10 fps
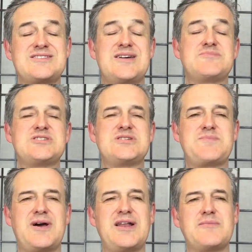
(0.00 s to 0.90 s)
attempted to
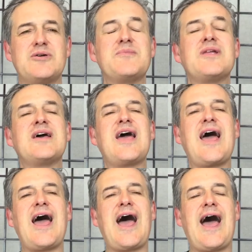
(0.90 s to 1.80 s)
impale him on,
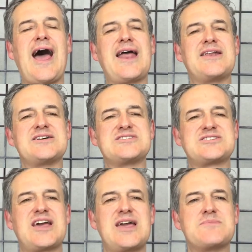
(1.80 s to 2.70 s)
and
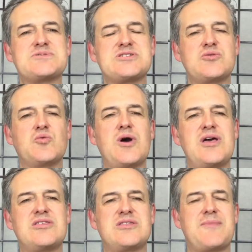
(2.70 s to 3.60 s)
escaped
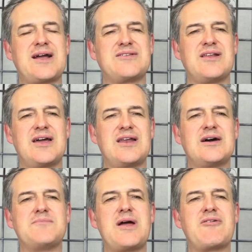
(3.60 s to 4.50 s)
with the
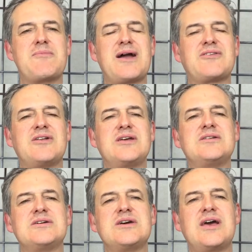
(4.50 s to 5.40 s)
Magdalena, Mary Magdalene,